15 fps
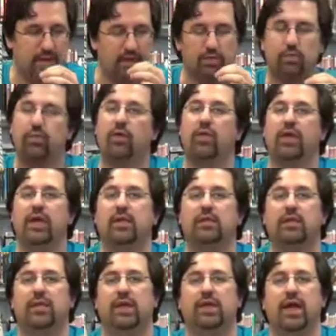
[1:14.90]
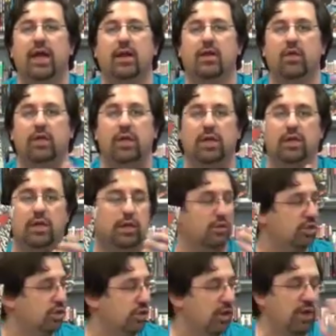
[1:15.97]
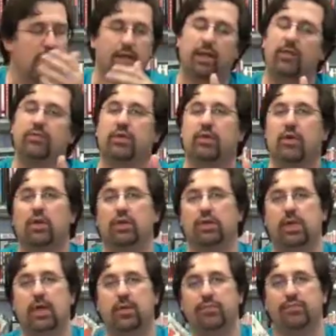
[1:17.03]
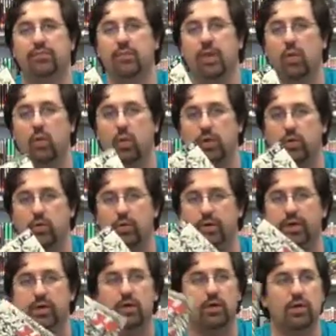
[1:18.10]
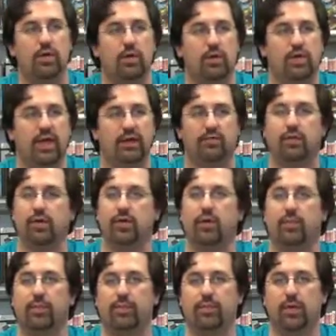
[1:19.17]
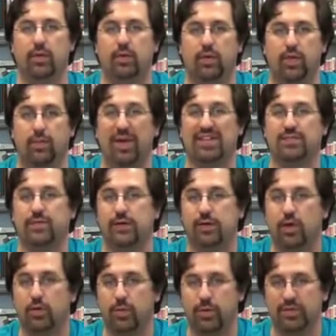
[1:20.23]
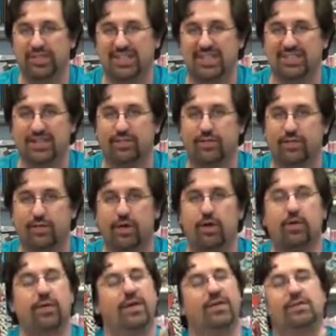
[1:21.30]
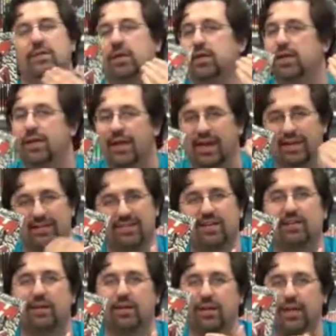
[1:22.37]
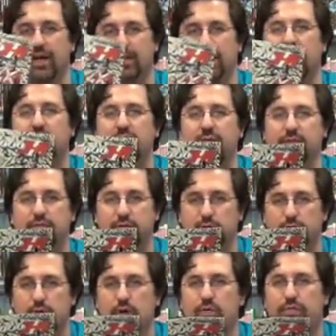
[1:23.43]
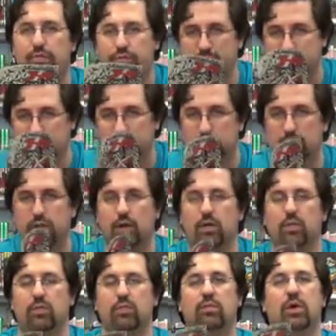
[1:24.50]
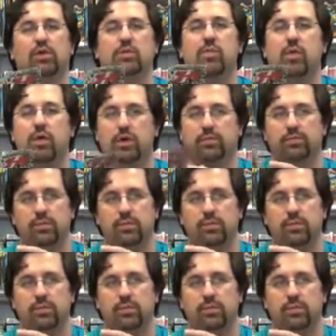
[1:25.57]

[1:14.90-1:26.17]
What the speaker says: falling into the category that Sean and I love to call Wonder Woman. That Vertigo, you know, one of the best Vertigo books that isn't a Vertigo. It's clearly got that Vertigo feel, you know, much more.